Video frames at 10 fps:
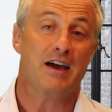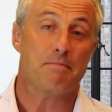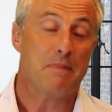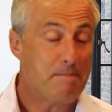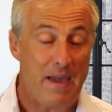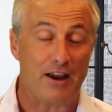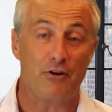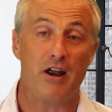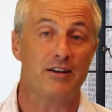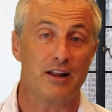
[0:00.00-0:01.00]
My
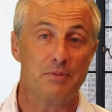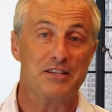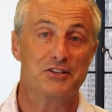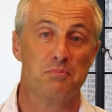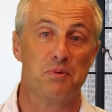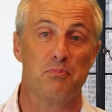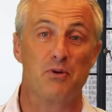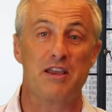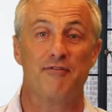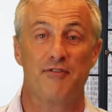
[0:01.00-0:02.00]
background, I'll be super
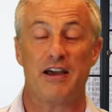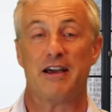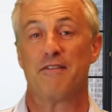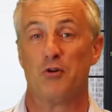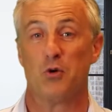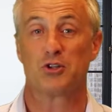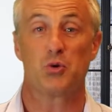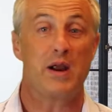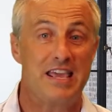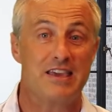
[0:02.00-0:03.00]
brief. For
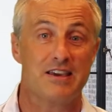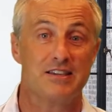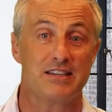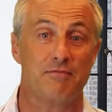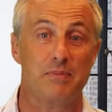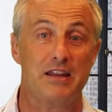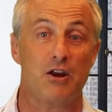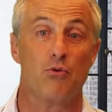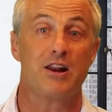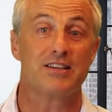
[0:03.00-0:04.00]
20 years, I've been
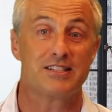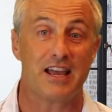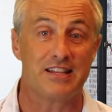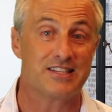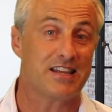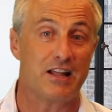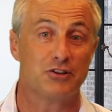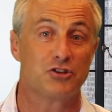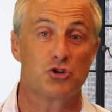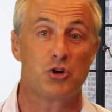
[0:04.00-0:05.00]
a real estate
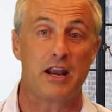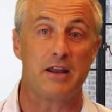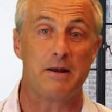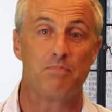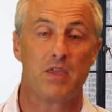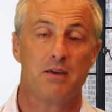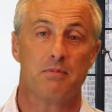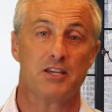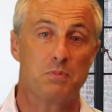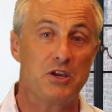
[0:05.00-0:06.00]
sales trainer.
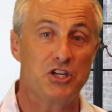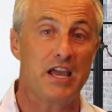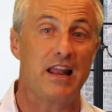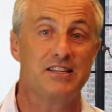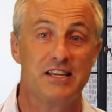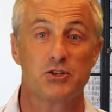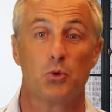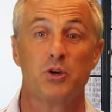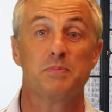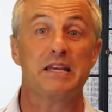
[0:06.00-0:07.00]
My speciality has
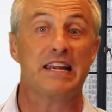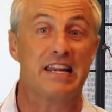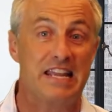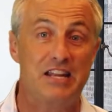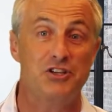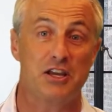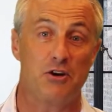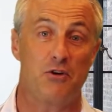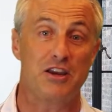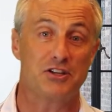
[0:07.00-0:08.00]
always been lead
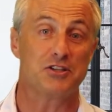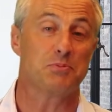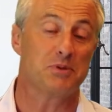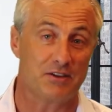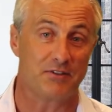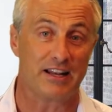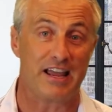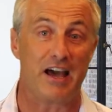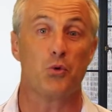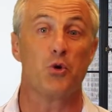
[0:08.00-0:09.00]
generation, specifically
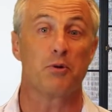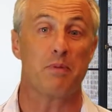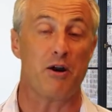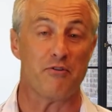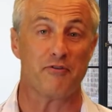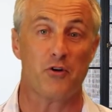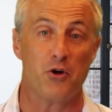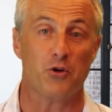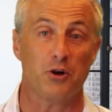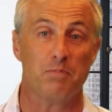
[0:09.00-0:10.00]
how to work by
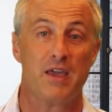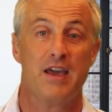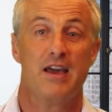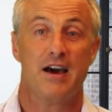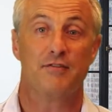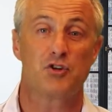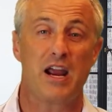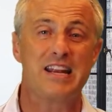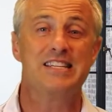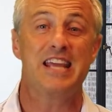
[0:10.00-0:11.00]
referral. I've
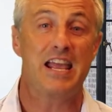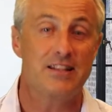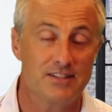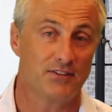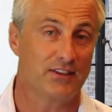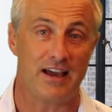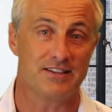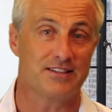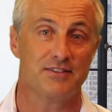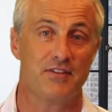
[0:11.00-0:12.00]
trained tens of
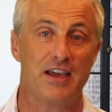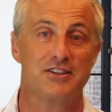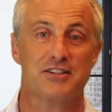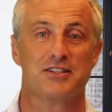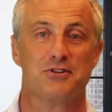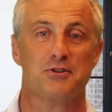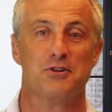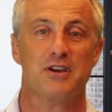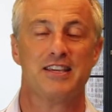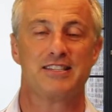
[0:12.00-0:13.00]
thousands of agents
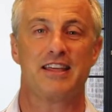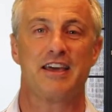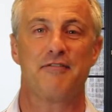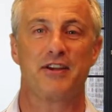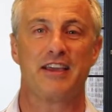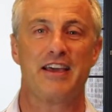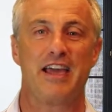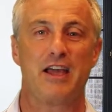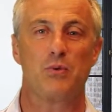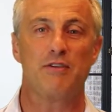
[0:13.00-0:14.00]
through South Africa,
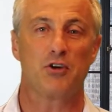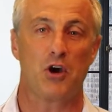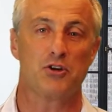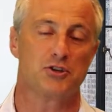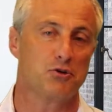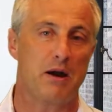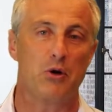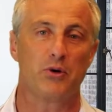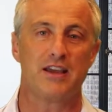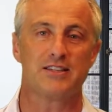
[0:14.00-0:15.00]
and we've coached through my
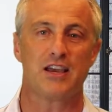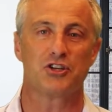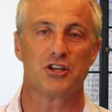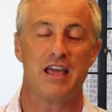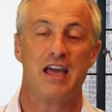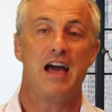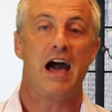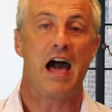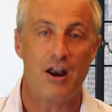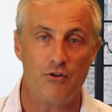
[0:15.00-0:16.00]
organization
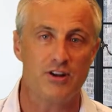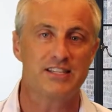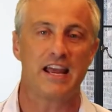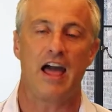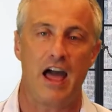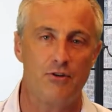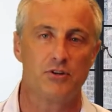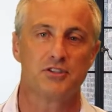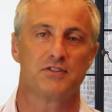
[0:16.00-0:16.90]
hundreds and hundreds